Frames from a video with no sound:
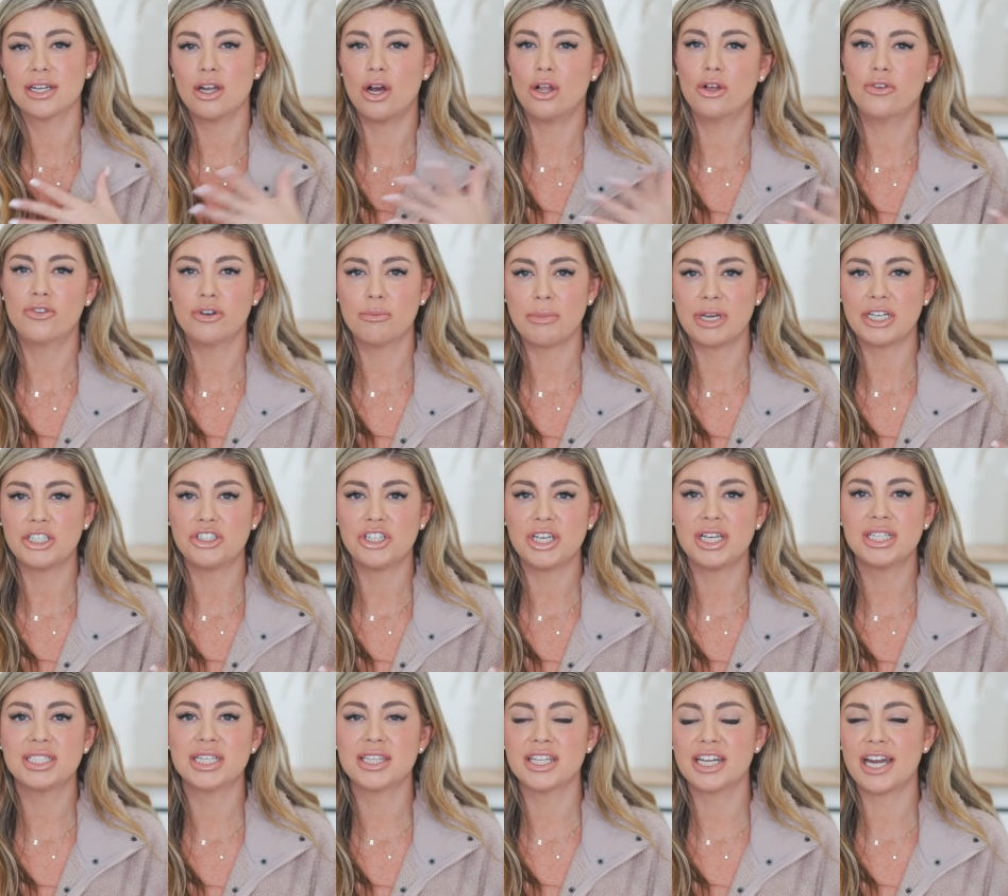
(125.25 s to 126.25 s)
get all over my
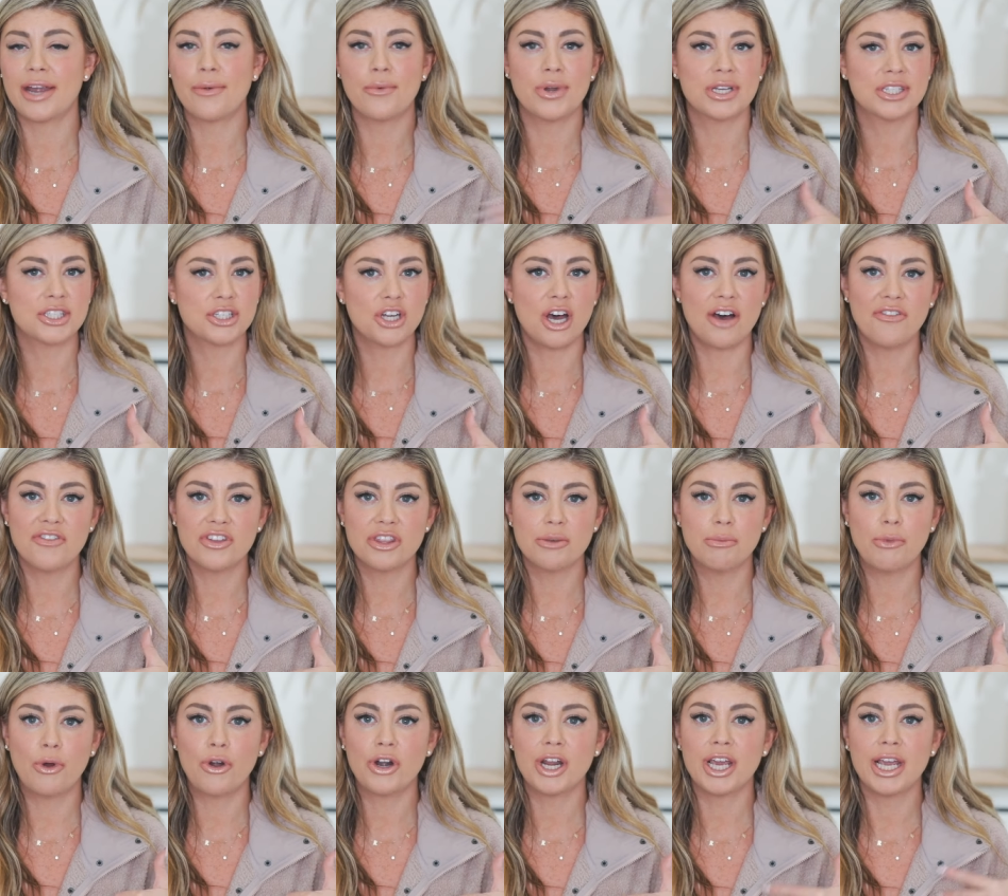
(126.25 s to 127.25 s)
sheets, and then I rinse it off in the
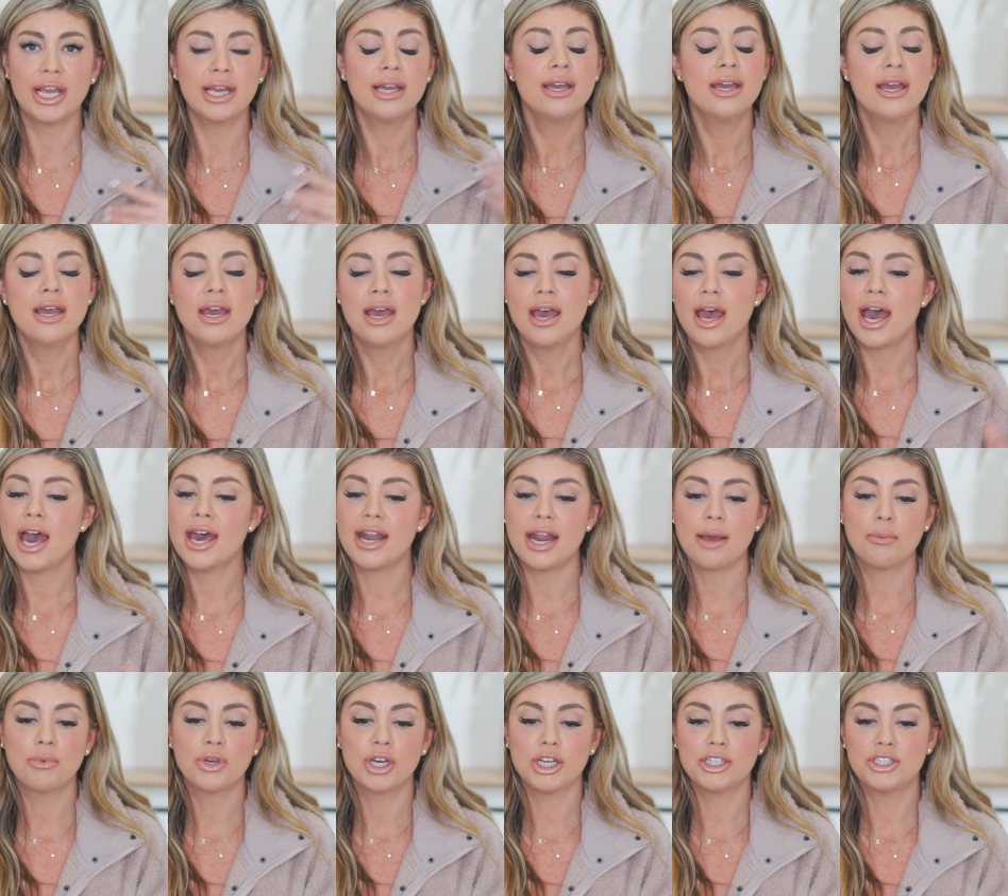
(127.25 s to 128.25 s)
morning and
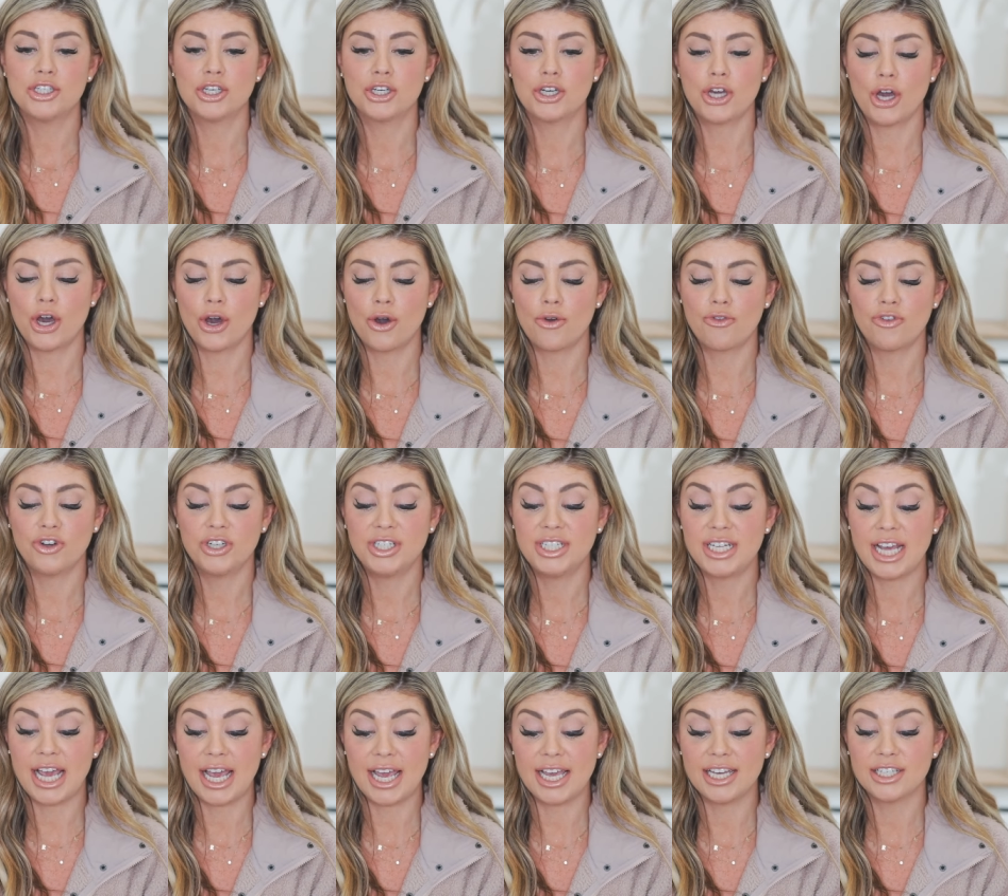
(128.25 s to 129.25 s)
I'm good to go for
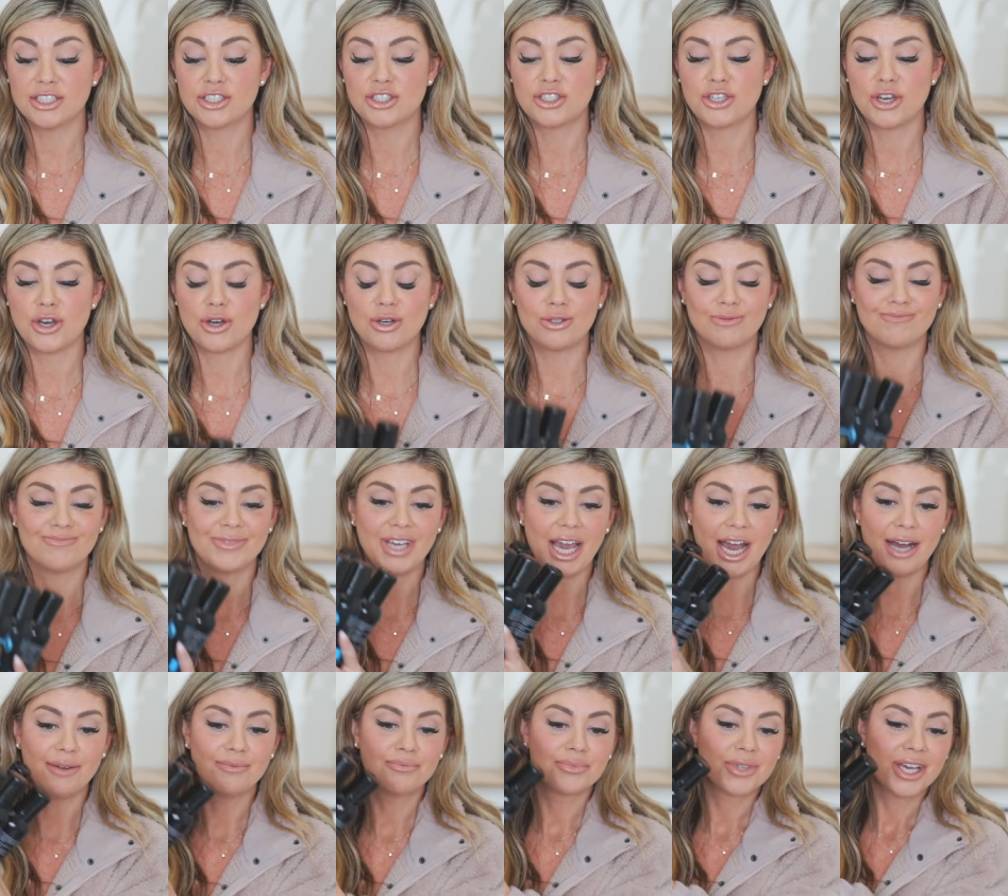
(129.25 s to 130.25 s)
days. So
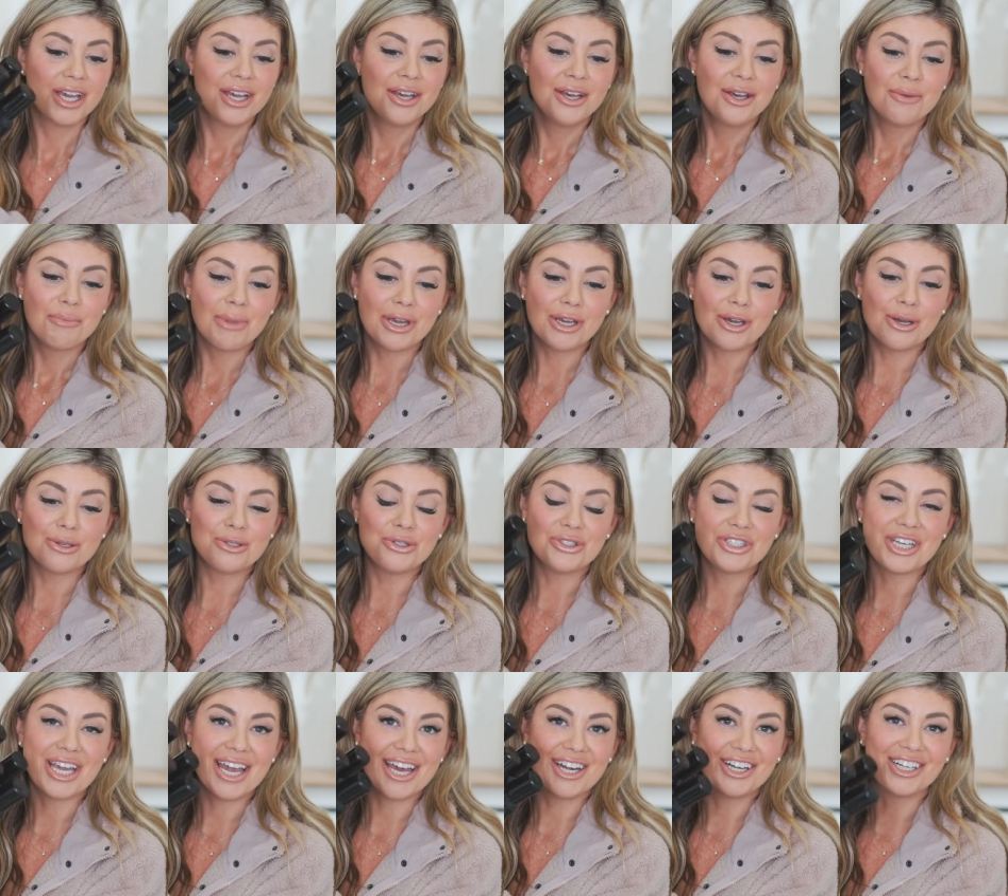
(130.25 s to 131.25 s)
yeah, my go-to
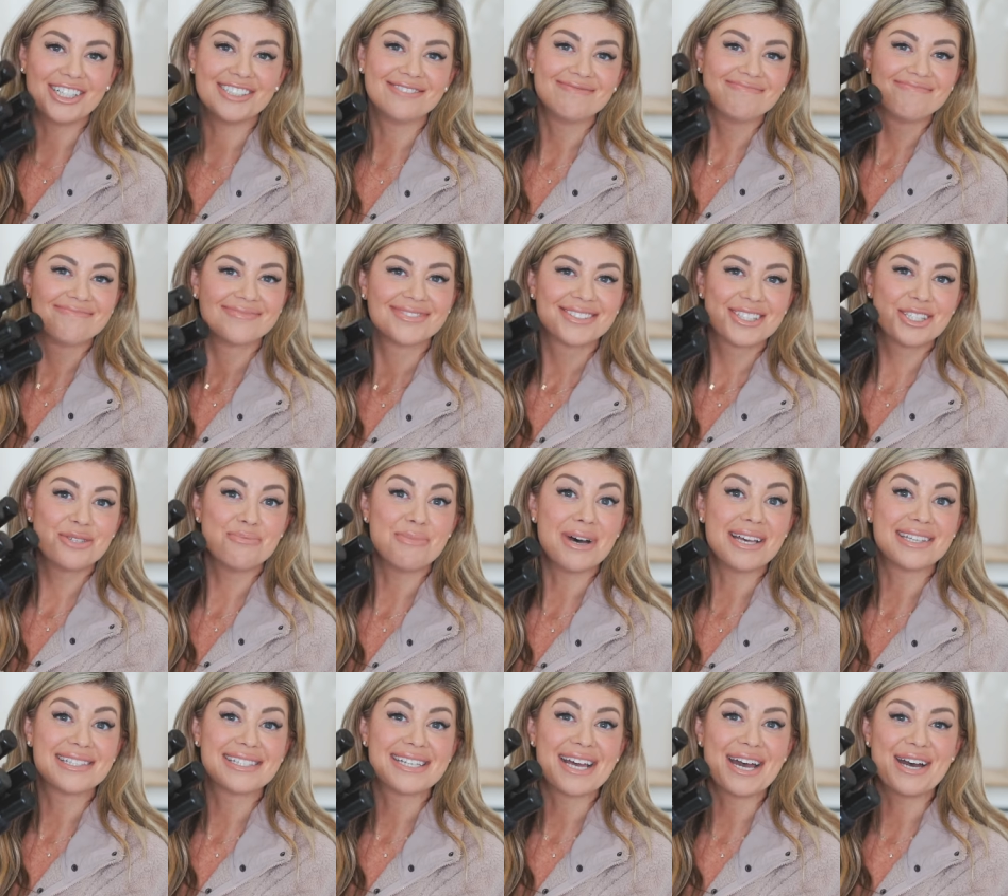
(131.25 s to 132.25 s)
tanner, it's a
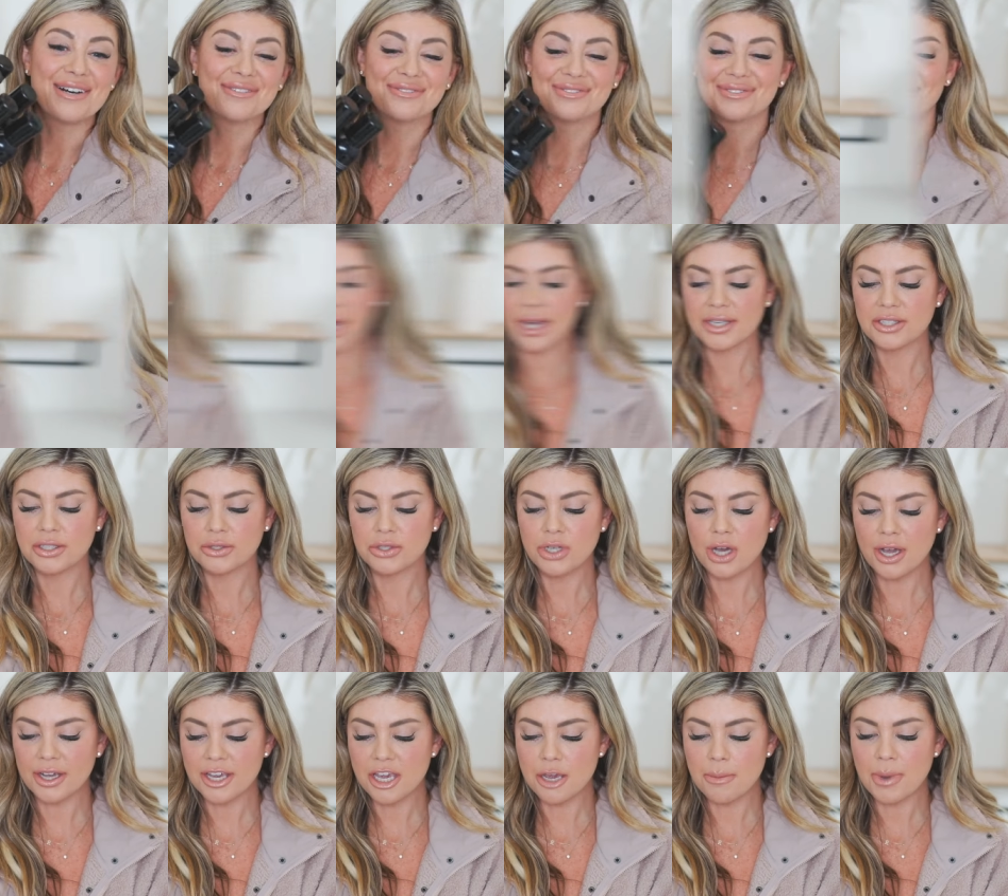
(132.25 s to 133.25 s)
must-have. Okay, so
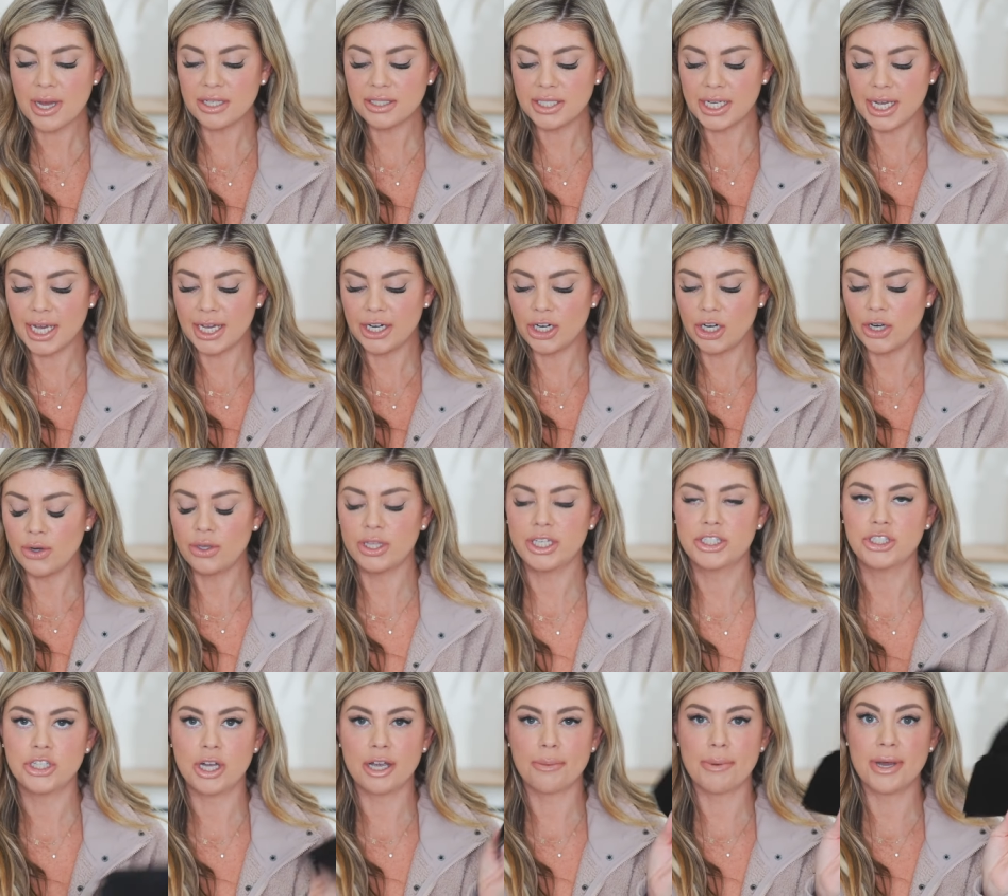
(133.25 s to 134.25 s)
talking about tanner,
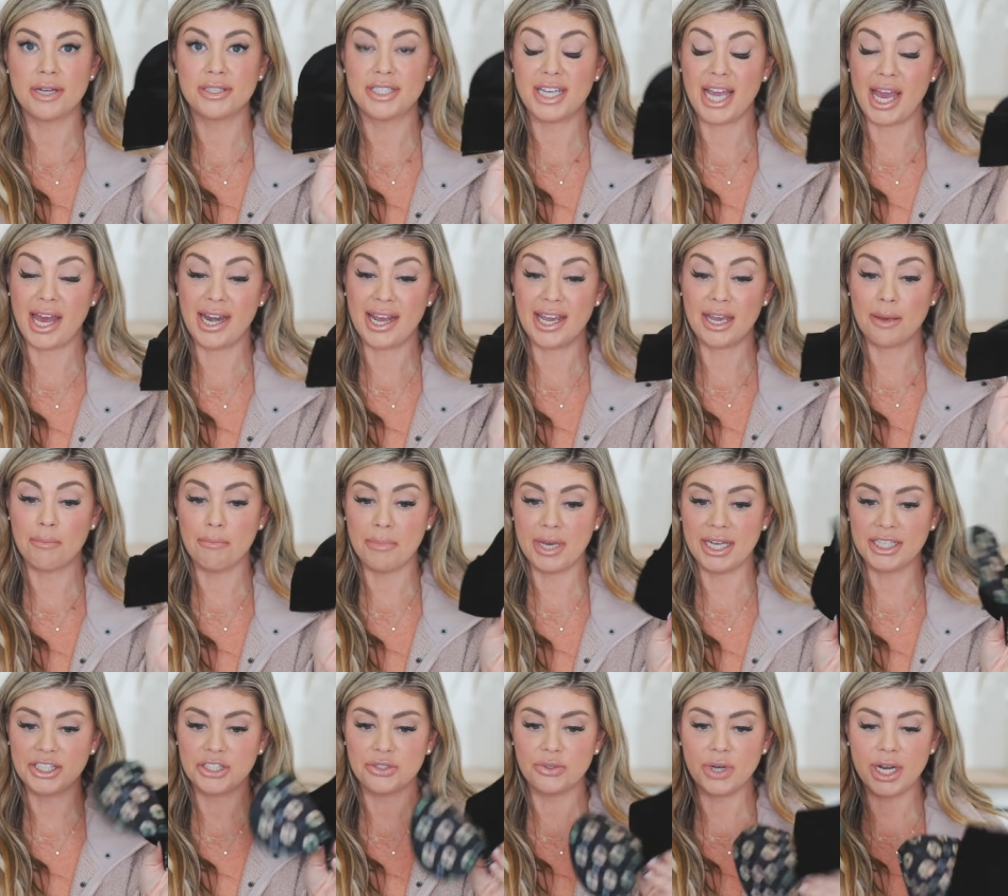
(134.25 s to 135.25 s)
let's talk about tanning
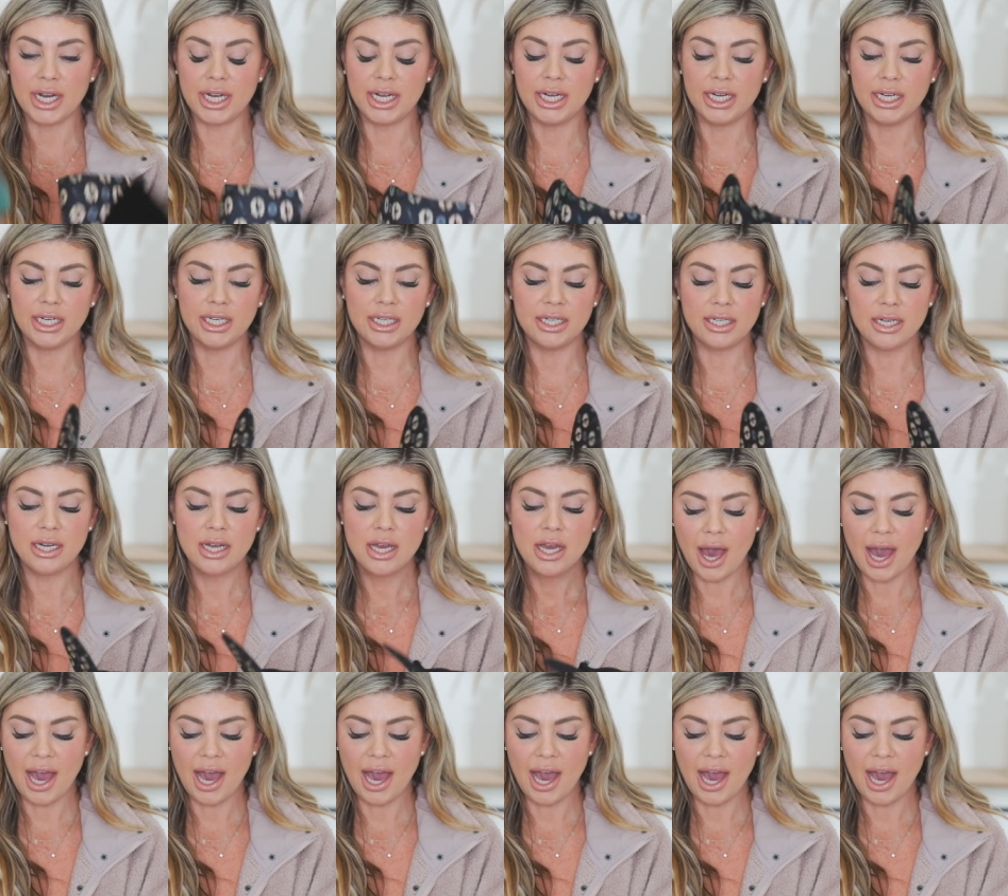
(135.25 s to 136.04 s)
mitts right here.